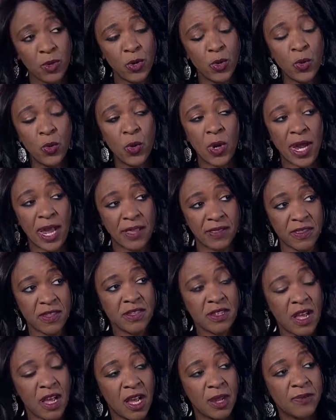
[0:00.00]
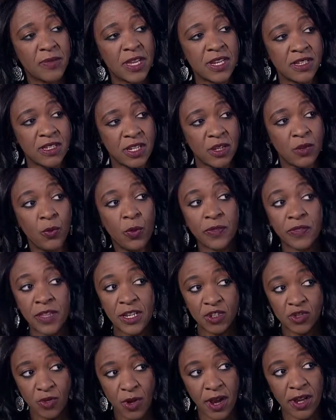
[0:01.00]
who, at the time, they did what
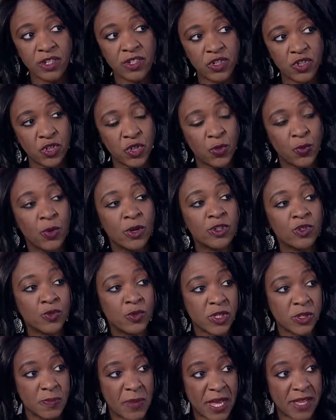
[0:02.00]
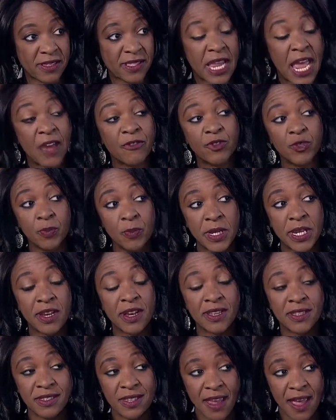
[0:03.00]
they tried to do, which was best after being
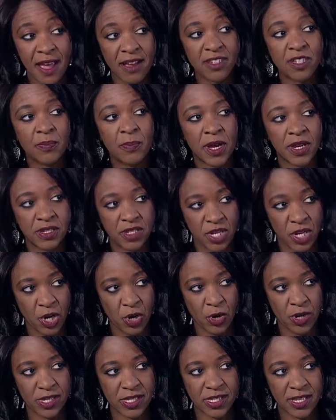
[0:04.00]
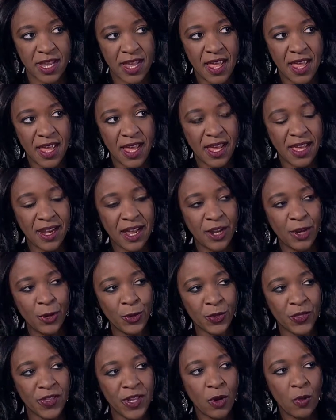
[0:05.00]
attacked by terrorists. And I
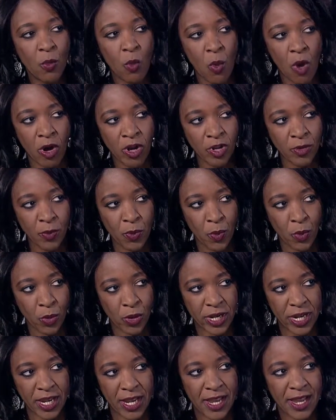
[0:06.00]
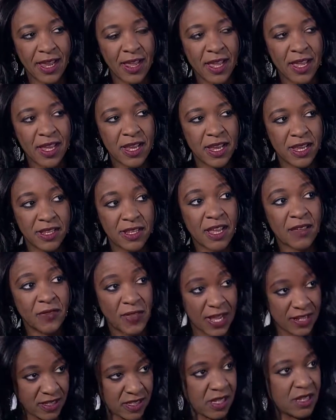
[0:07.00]
don't think waterboarding, and
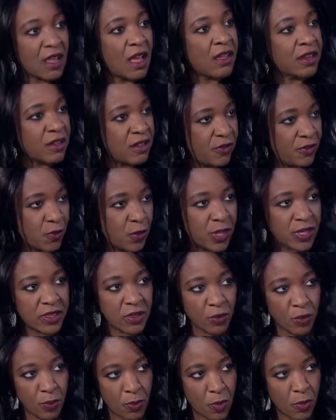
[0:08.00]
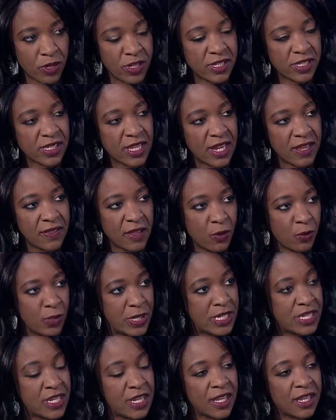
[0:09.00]
that's a lot of what the report is saying that
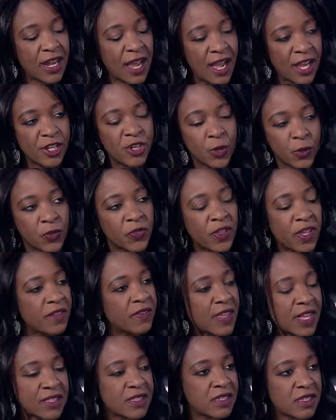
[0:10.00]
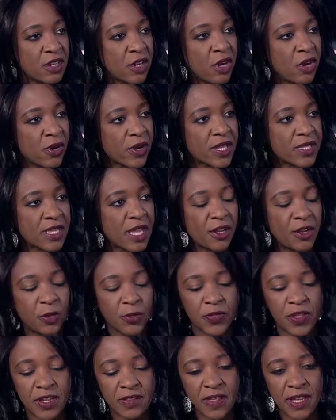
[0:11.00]
we did, I don't think that's terrorist. I
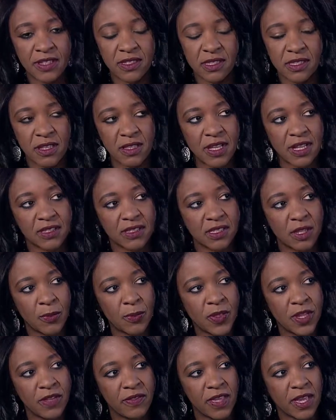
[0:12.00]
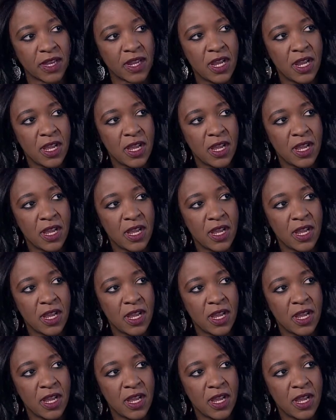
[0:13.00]
don't think that's something that,